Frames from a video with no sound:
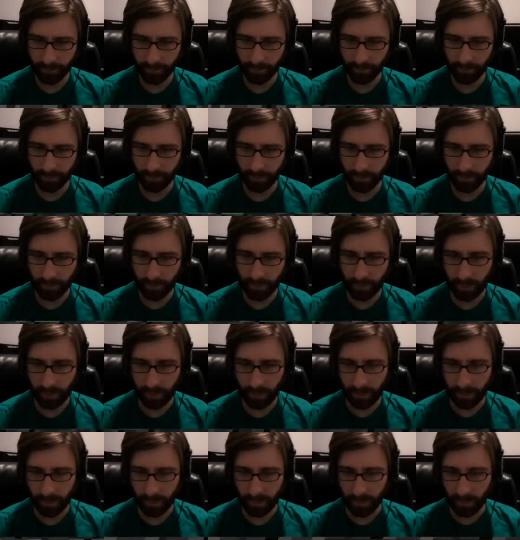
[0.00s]

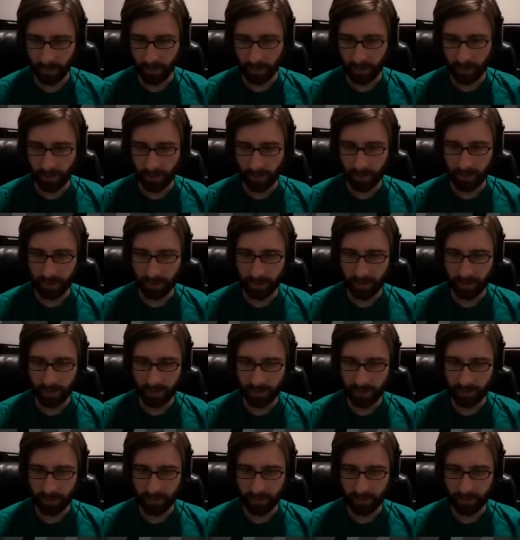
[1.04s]

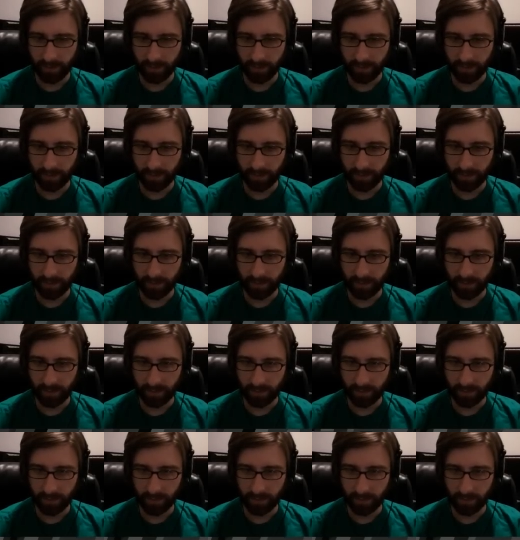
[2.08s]

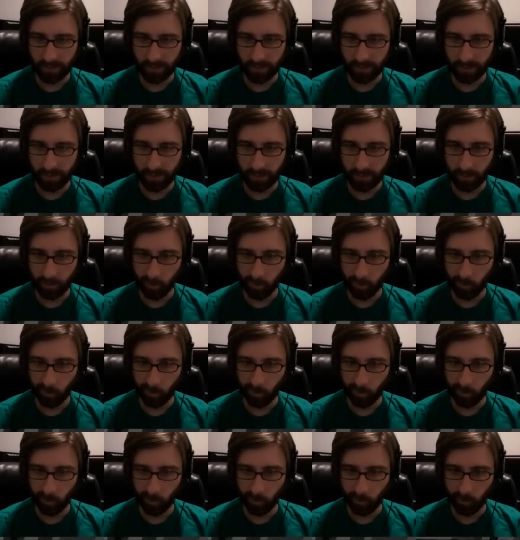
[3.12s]

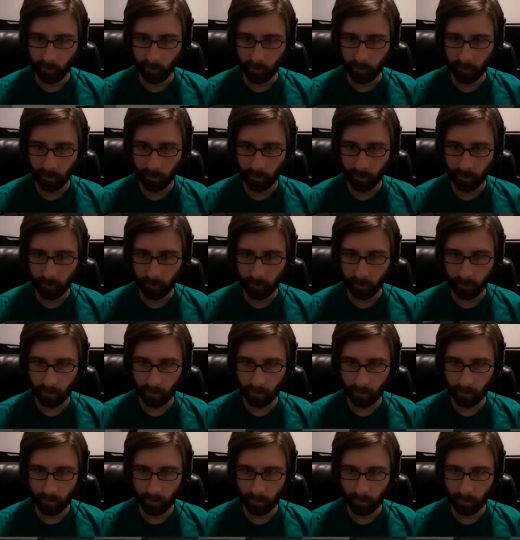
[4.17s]

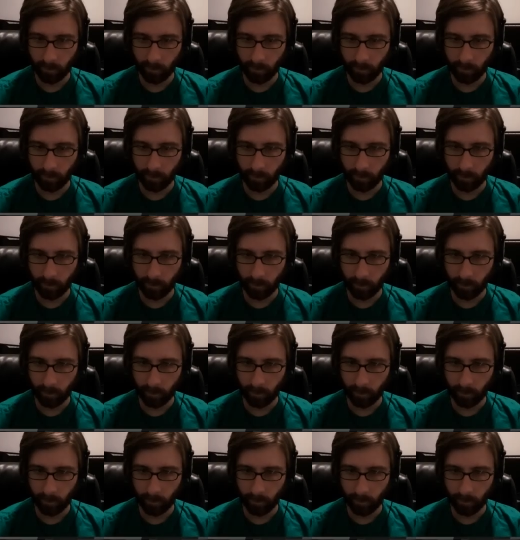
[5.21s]

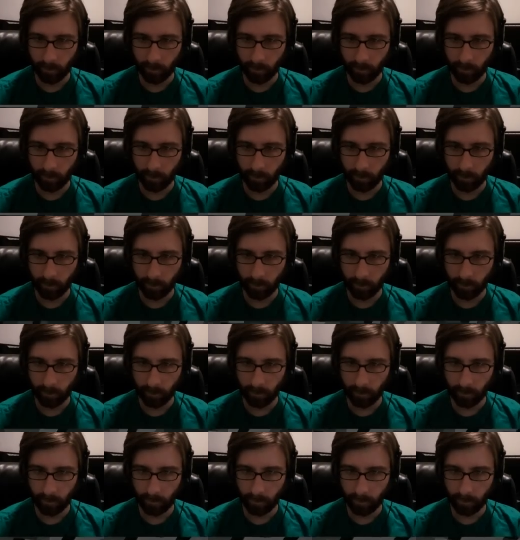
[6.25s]

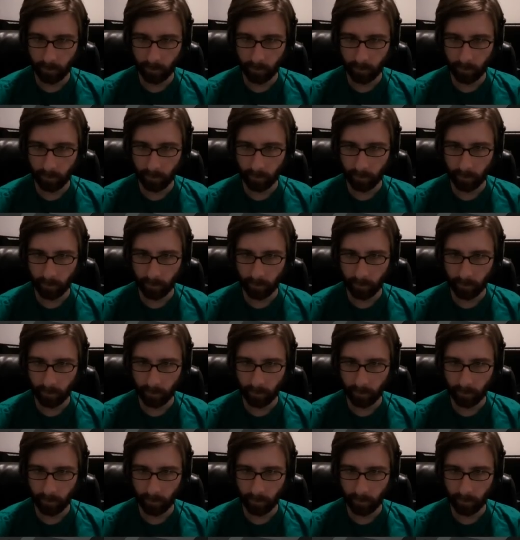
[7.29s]
Nothing is said.